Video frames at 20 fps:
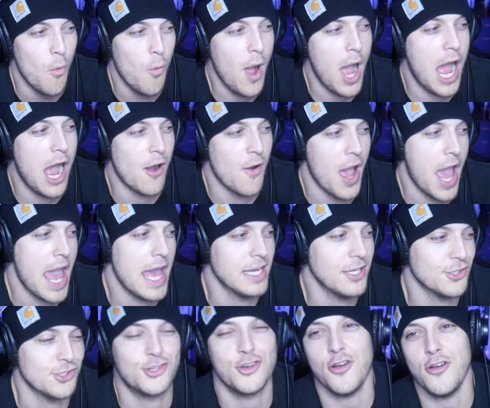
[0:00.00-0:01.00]
Wow, and
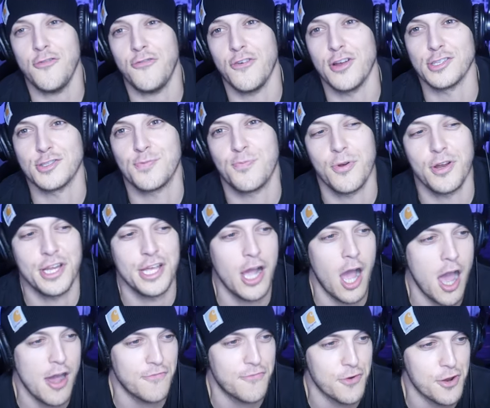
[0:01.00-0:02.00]
his girlfriend's pretty
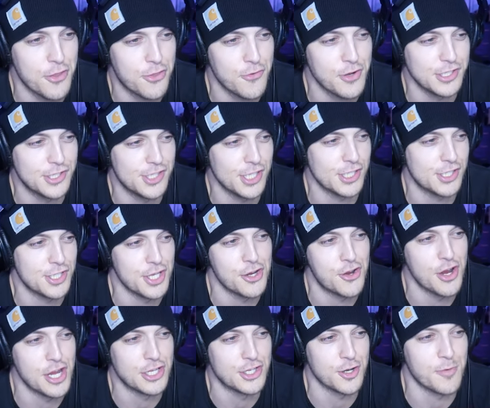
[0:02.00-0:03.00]
hot for a 360
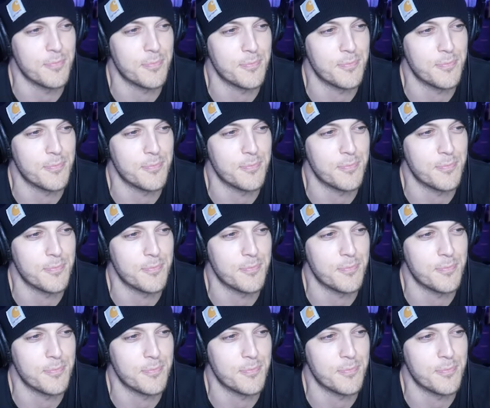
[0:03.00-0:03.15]
creature